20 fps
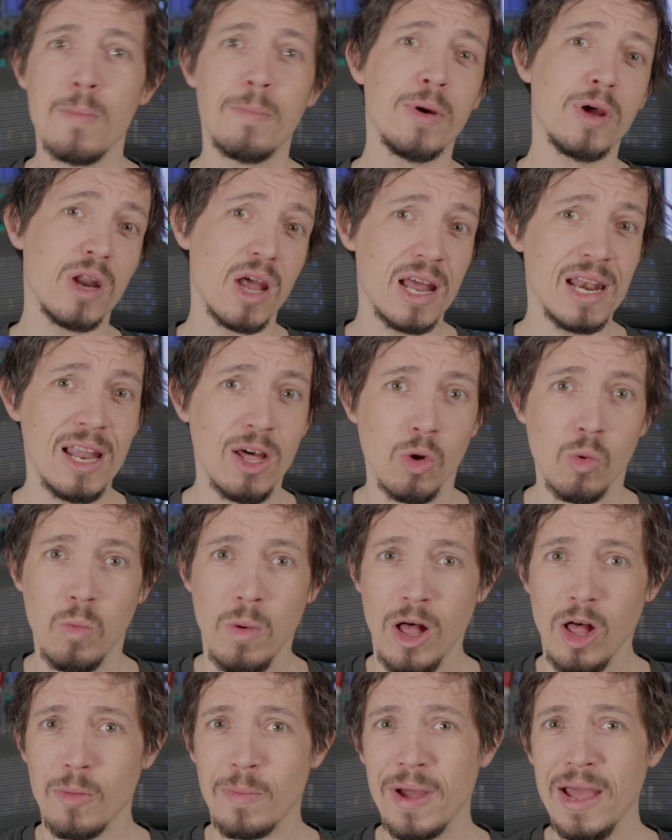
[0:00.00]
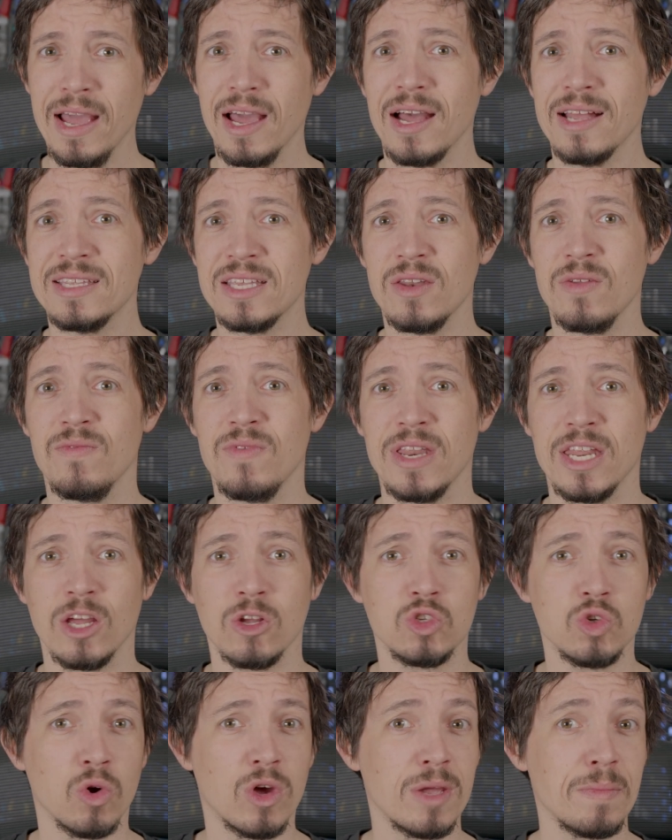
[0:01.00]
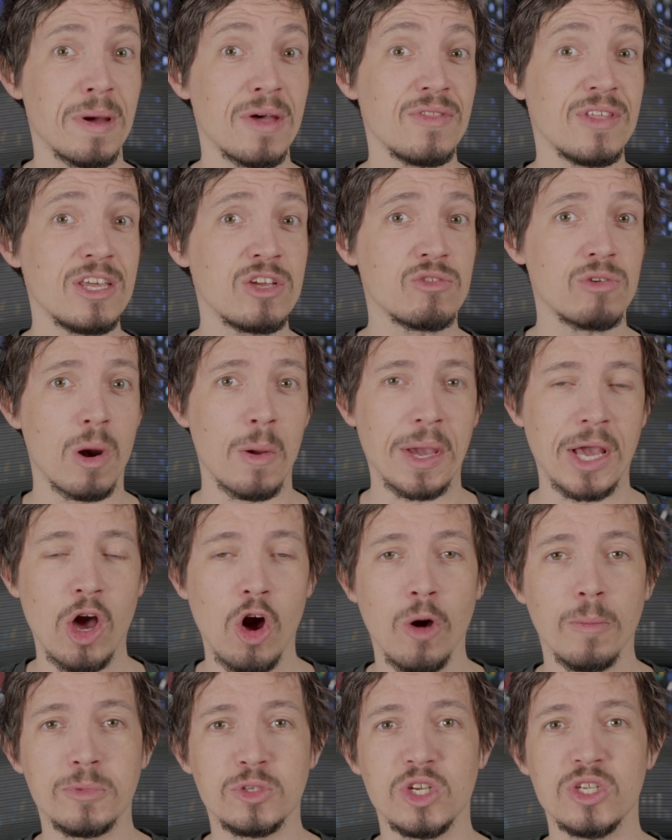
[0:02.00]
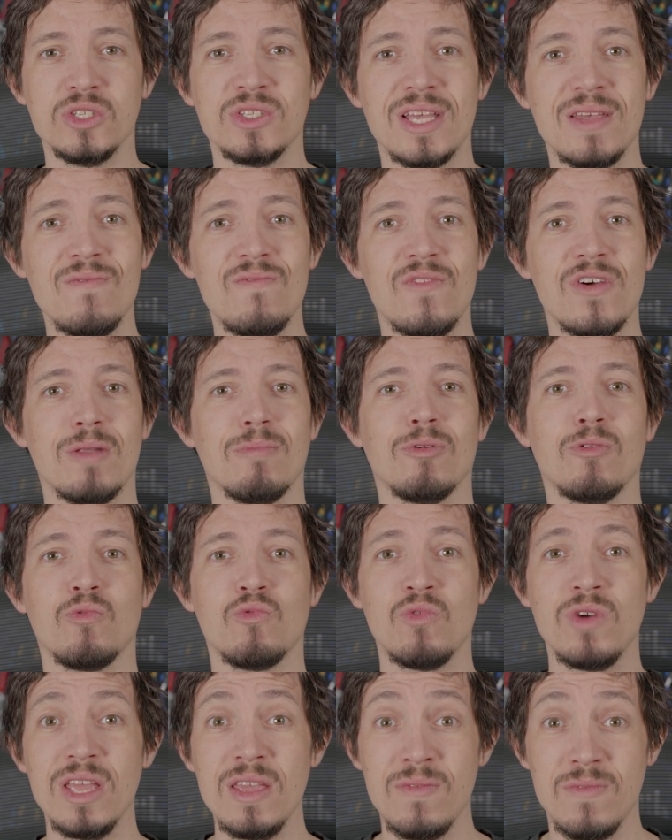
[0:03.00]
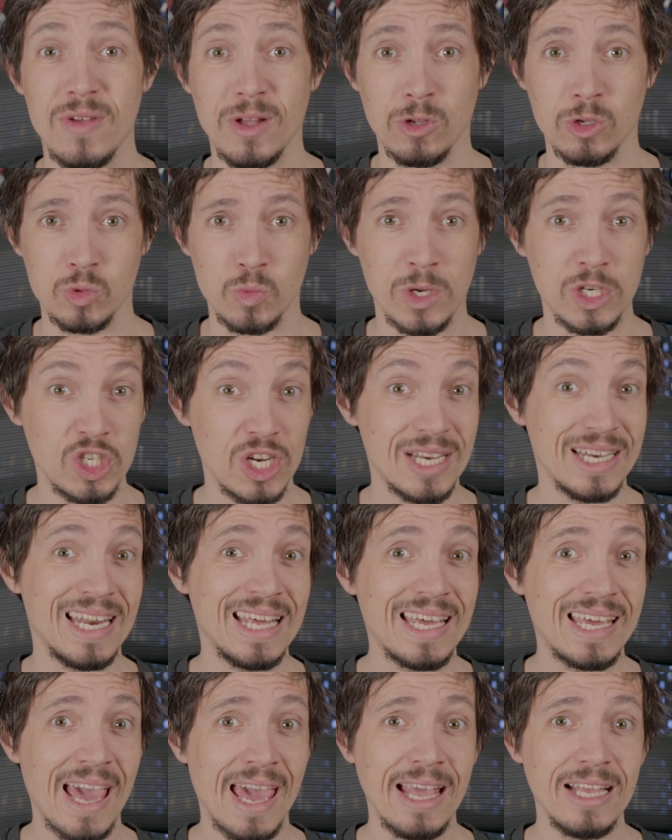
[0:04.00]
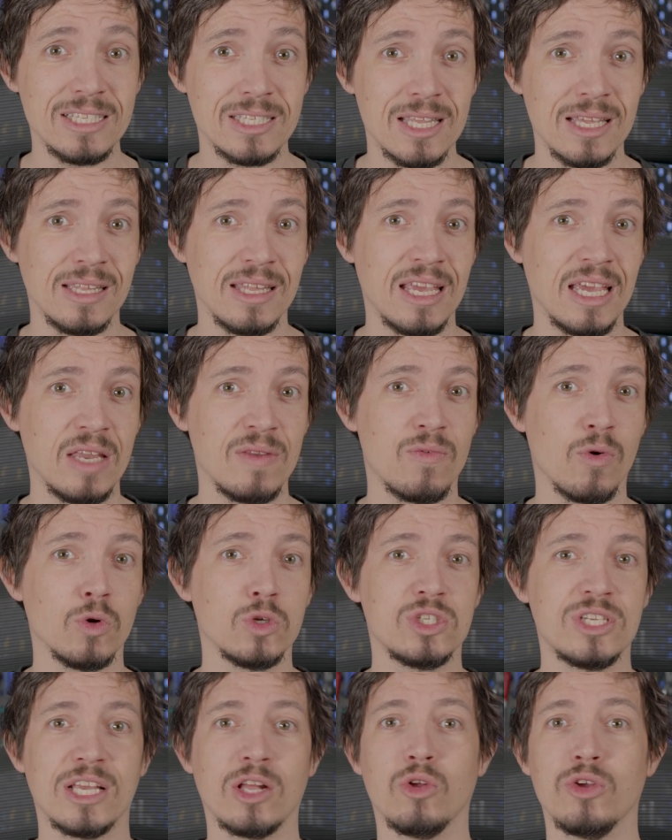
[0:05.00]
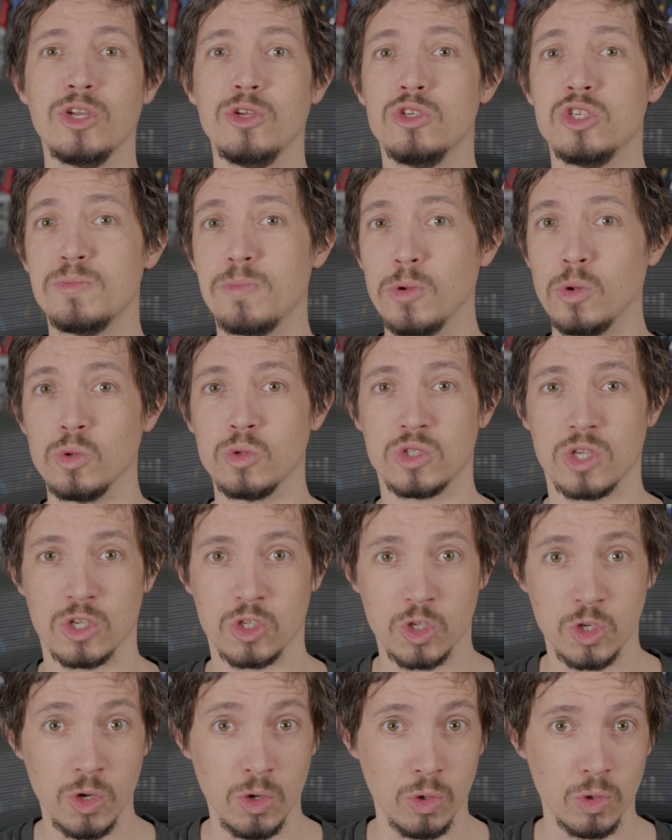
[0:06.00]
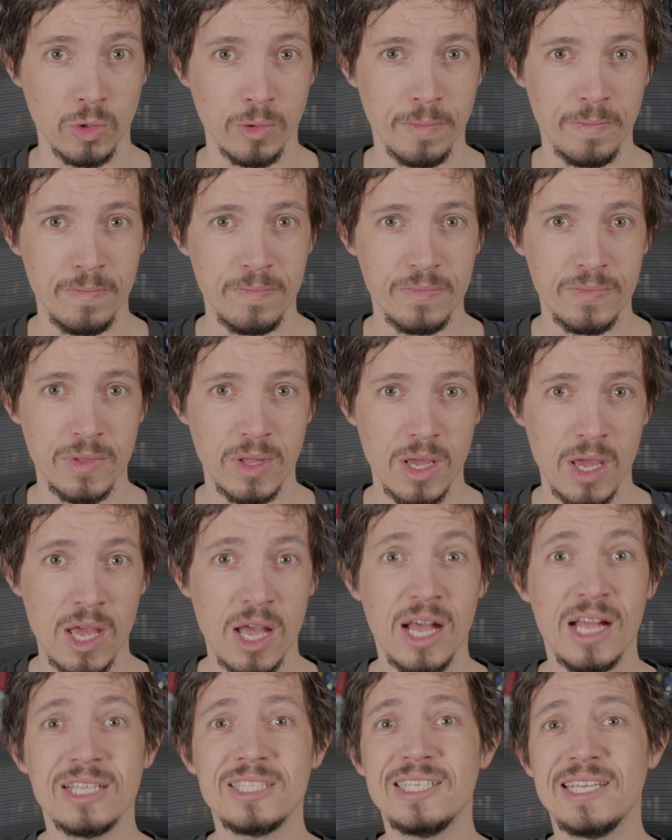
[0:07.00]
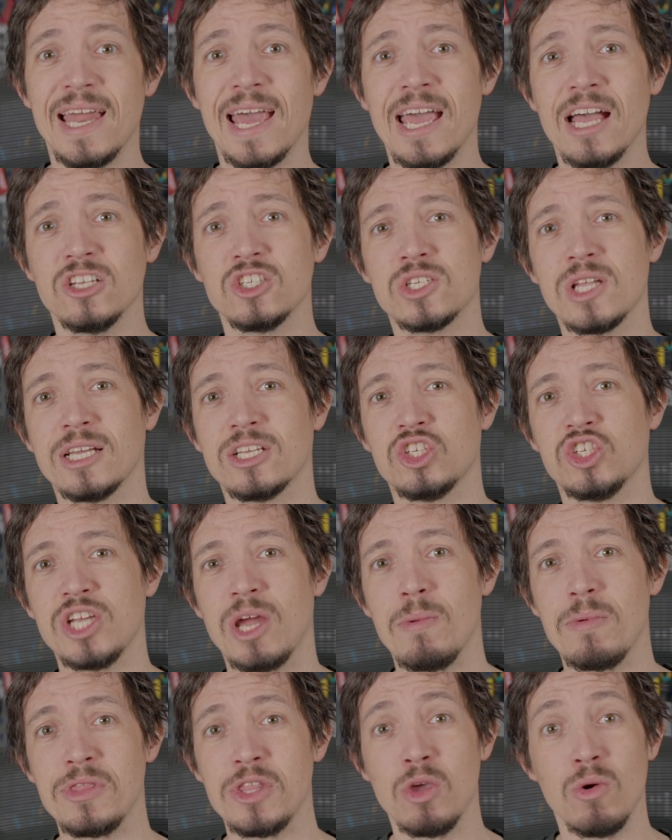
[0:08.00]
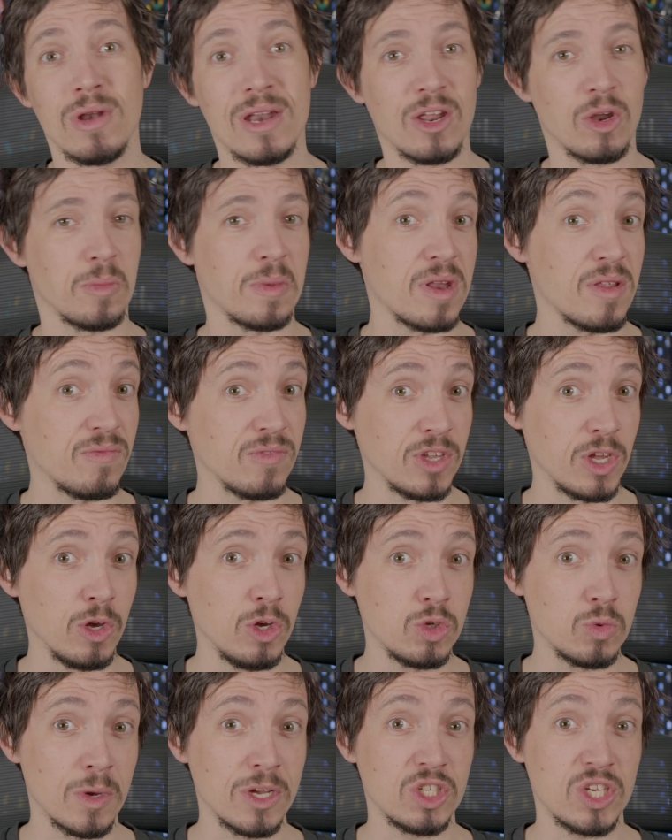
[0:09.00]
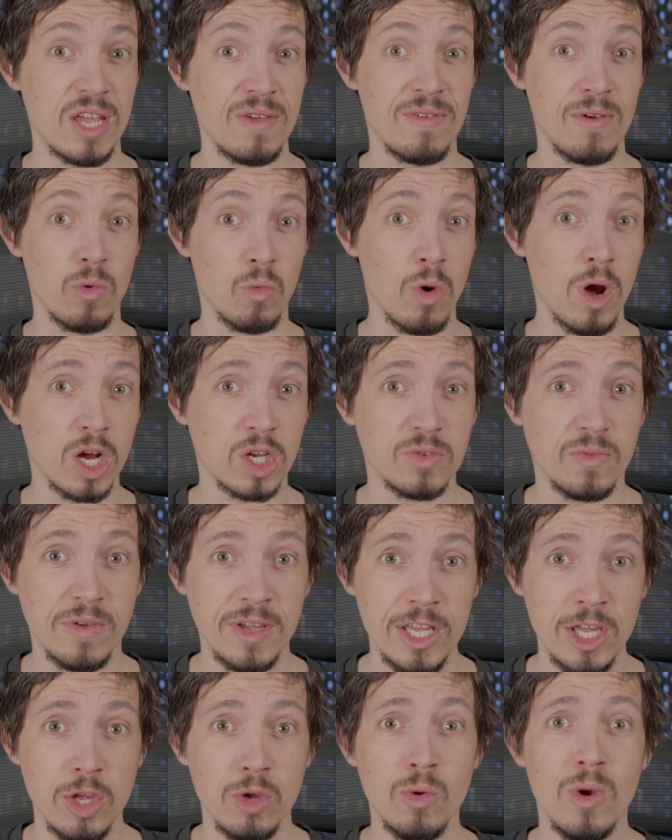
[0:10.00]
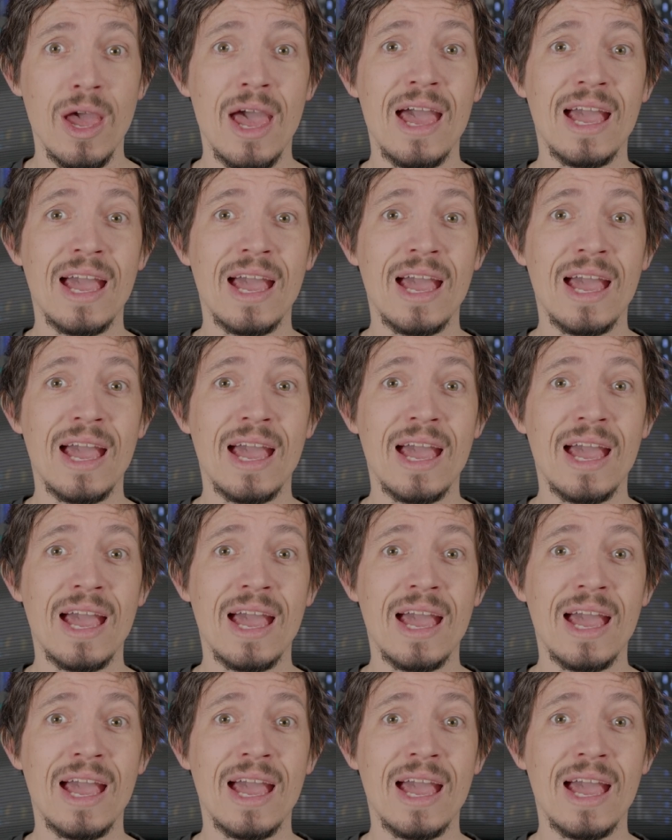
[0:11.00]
But a little while back I did a video talking about the growing options in filament refills which negates the need for single-use spools at all. Today I'd just like to share with you a little bit of news which, if it works for you,